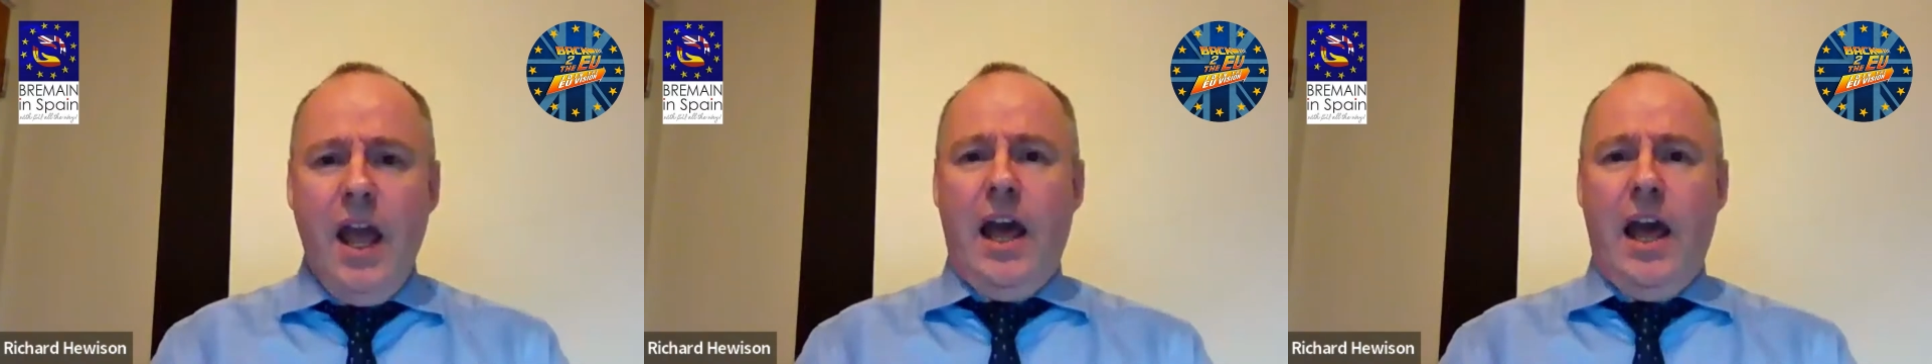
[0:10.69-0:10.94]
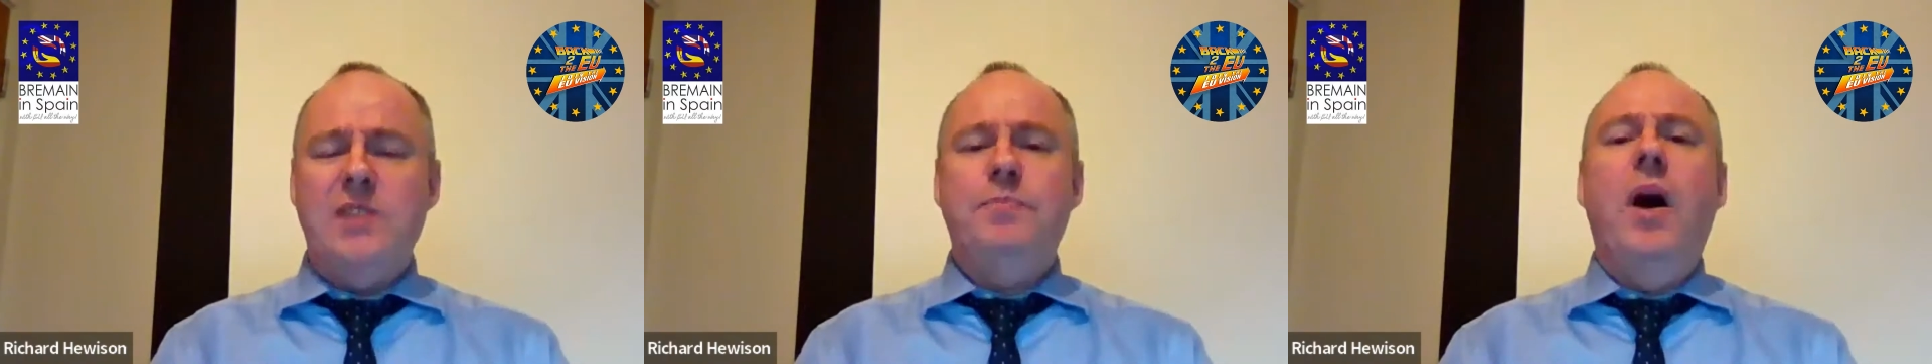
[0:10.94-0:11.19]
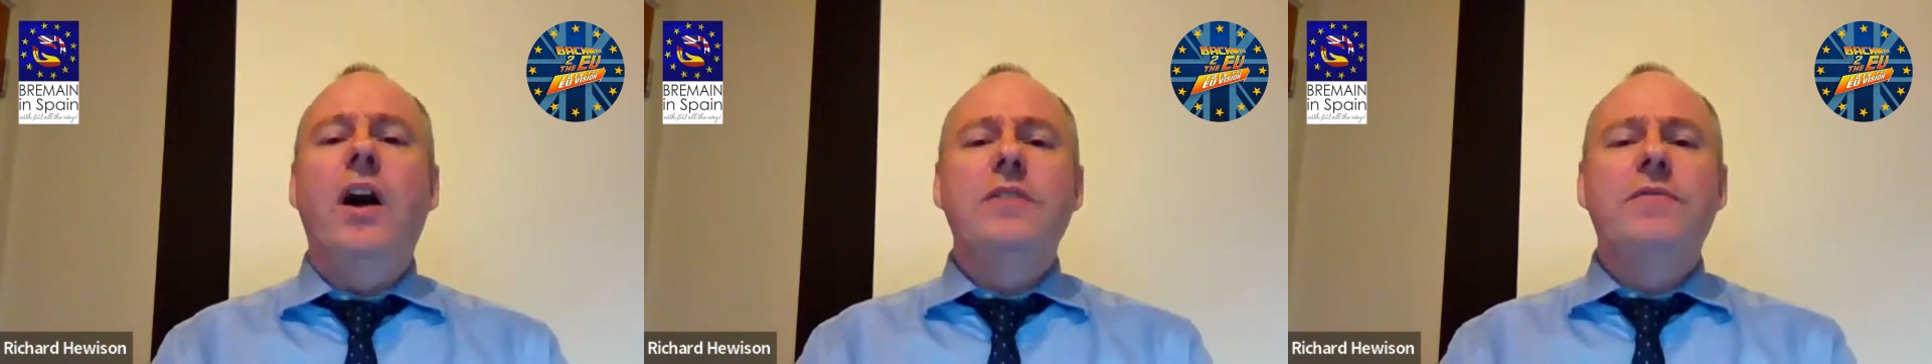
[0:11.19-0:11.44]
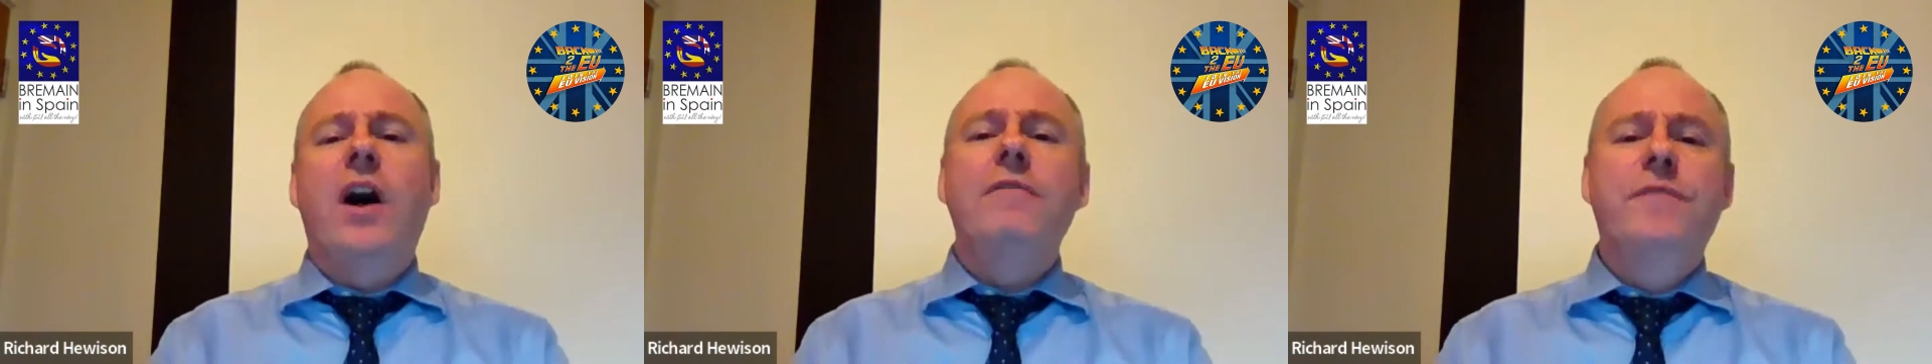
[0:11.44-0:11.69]
as part
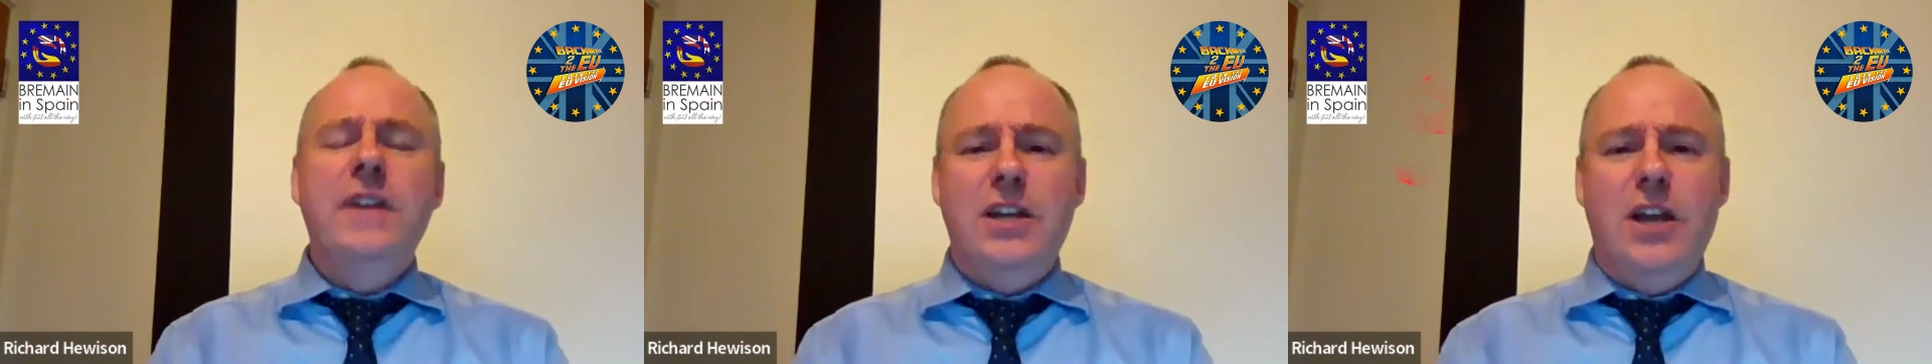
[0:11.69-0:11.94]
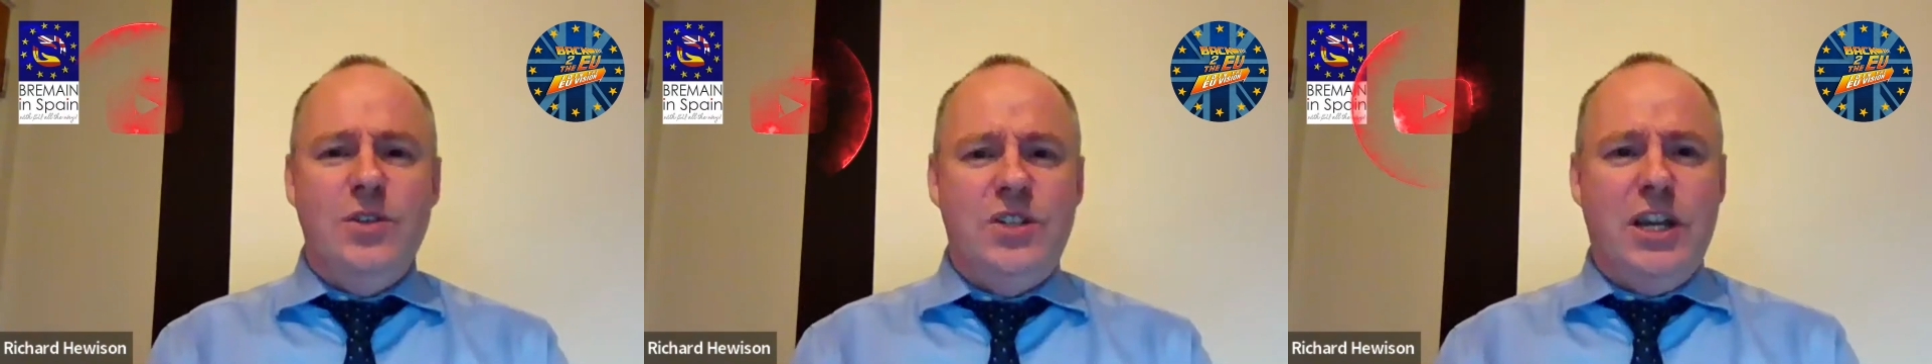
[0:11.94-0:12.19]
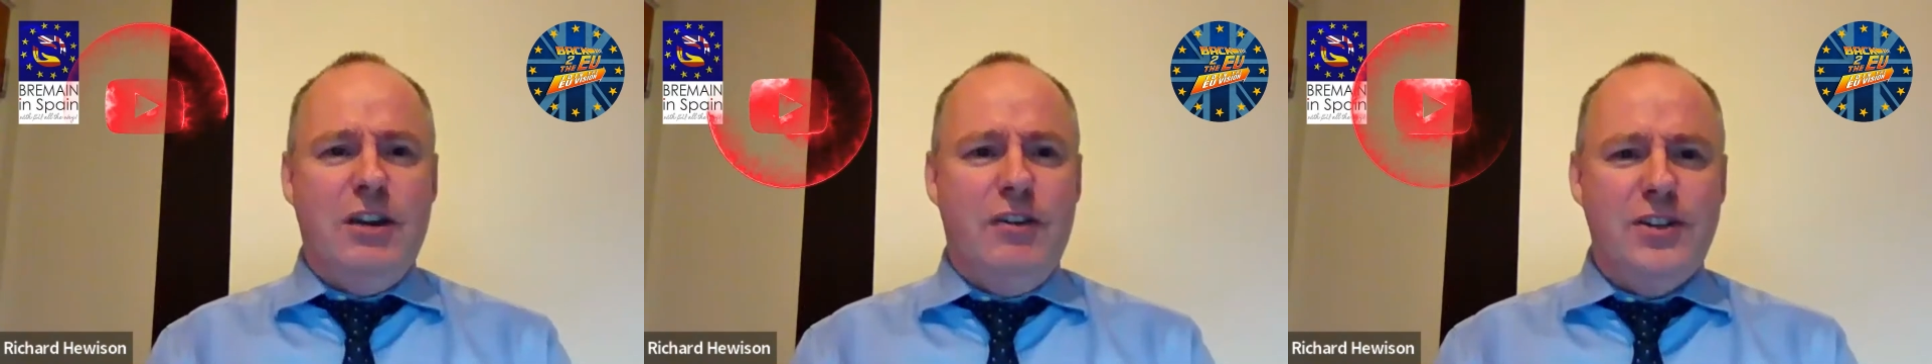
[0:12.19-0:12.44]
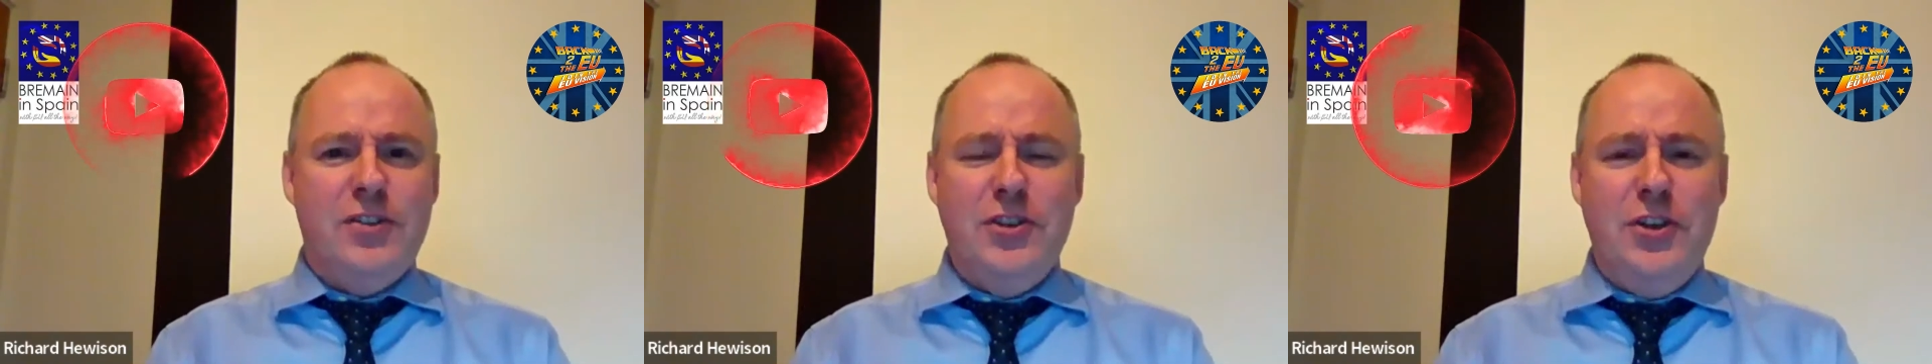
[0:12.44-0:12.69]
of our video
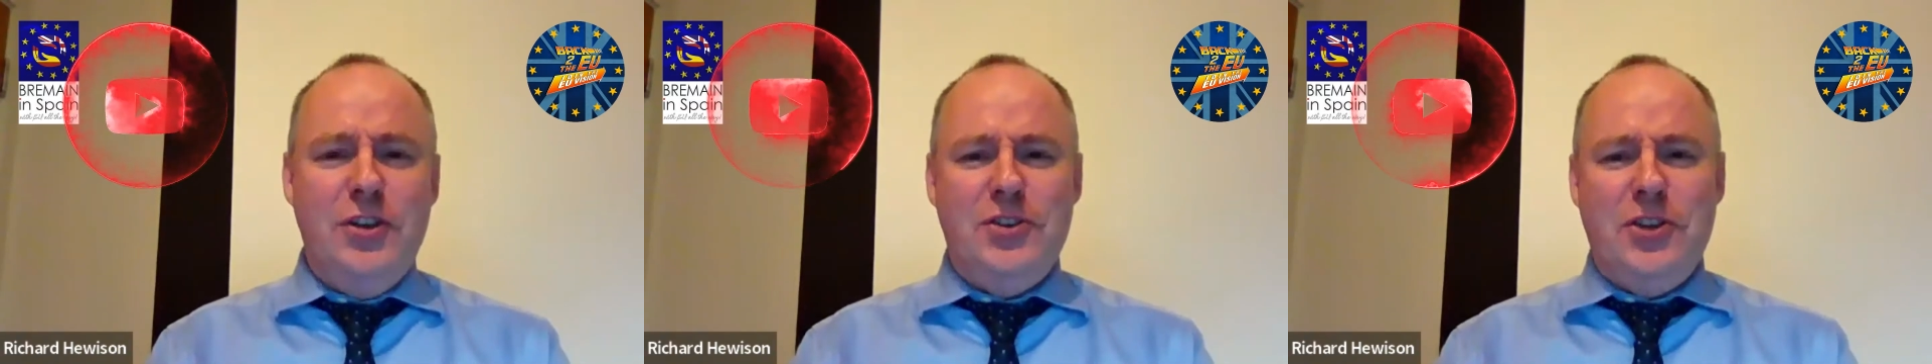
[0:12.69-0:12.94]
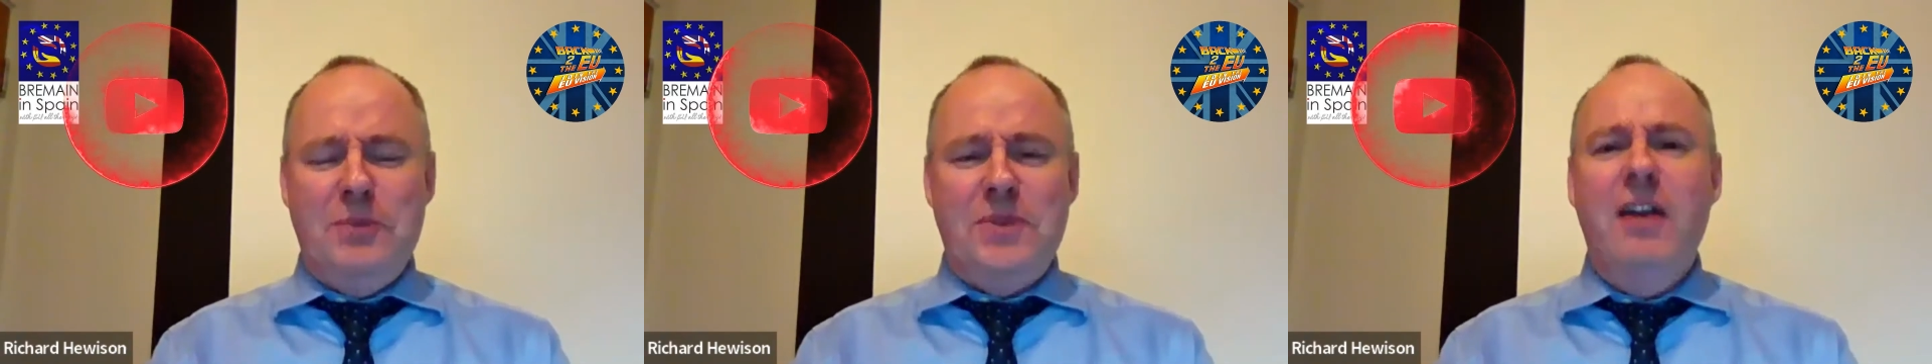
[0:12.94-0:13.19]
series on YouTube.